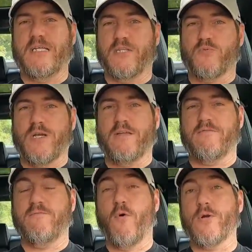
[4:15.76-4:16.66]
In the
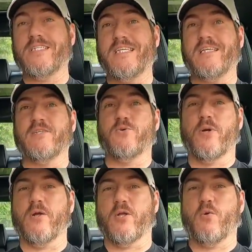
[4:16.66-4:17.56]
2014
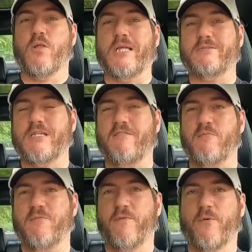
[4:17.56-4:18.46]
Toyota Corolla I was
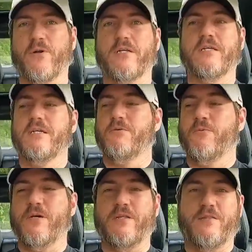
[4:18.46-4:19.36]
driving before.
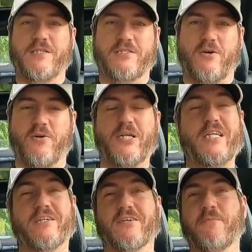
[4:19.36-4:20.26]
With this car
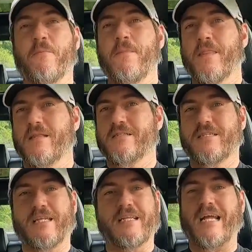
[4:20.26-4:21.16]
here,
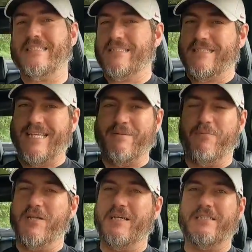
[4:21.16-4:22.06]
getting gas at the
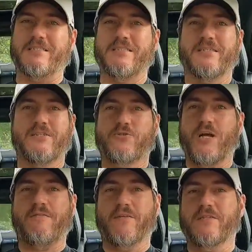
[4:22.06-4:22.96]
same place,
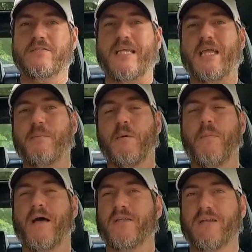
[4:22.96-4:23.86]
driving the same
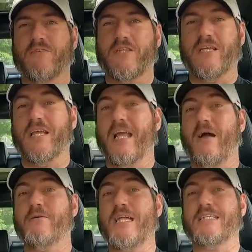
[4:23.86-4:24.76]
amount and everything,
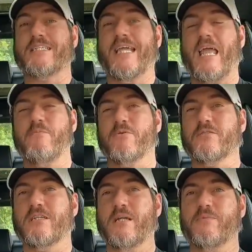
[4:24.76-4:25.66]
I was actually able
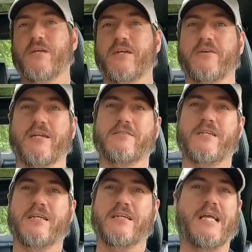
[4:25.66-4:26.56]
to get up there, and I was
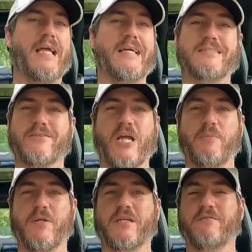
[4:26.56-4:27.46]
like, hey, I still
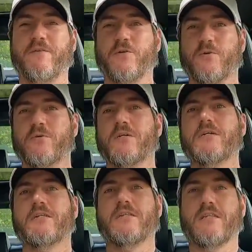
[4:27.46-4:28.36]
got plenty of fuel.
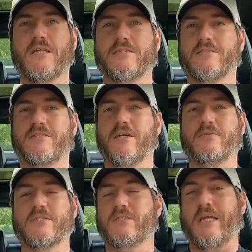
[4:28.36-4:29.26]
Let's
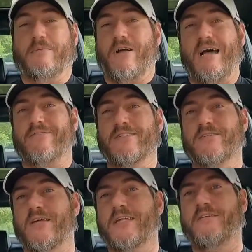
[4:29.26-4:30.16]
just keep driving
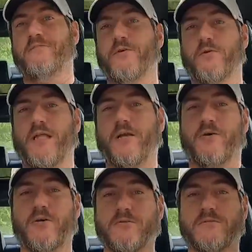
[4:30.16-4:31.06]
until I need fuel
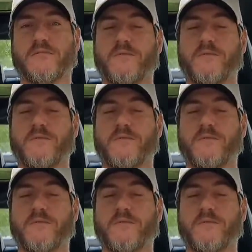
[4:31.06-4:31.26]
later on.